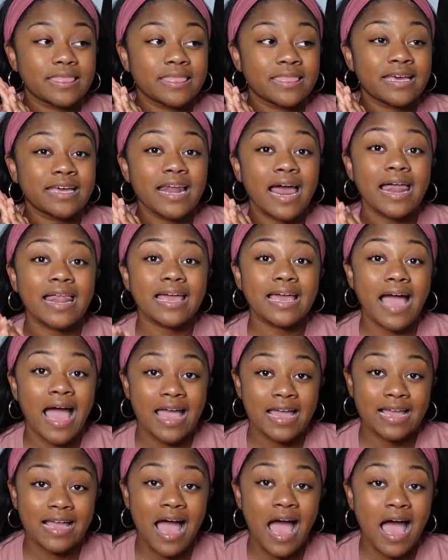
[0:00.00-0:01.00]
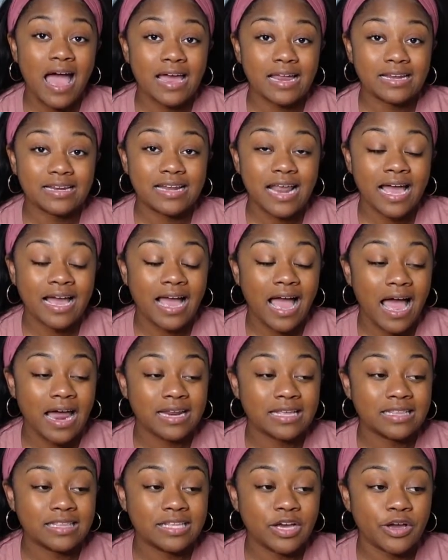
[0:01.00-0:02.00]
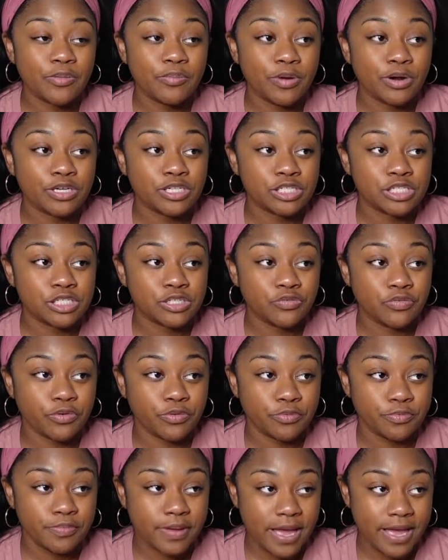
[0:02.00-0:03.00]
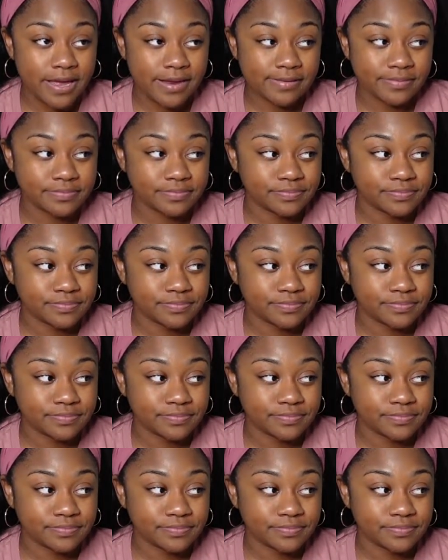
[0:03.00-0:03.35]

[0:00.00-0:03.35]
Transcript: then I got in the emergency room bed,